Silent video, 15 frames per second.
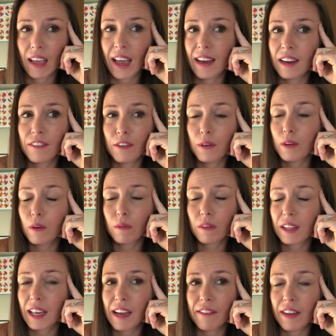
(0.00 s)
And if you don't
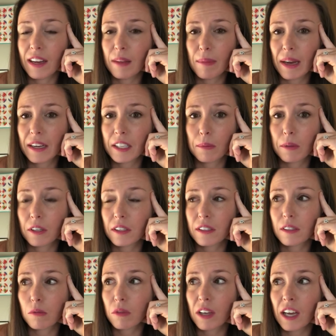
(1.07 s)
really have any bad
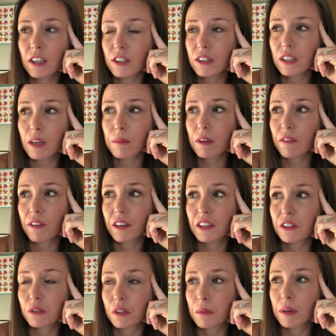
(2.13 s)
experiences with that, just tell me a funny
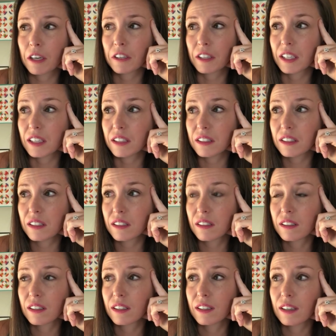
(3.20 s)
story about your kids.
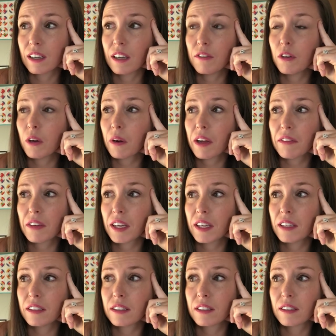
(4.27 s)
And if you don't have
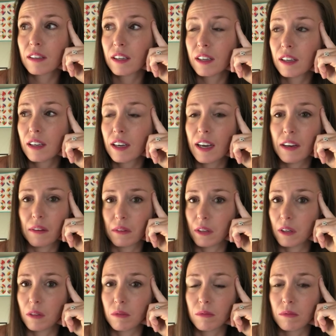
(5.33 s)
kids, I don't
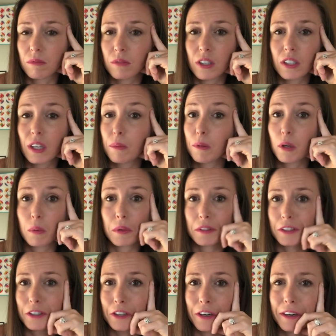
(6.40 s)
know. Just tell me you
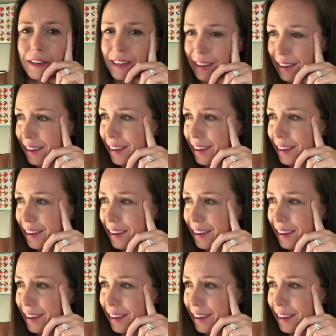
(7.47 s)
want the chart.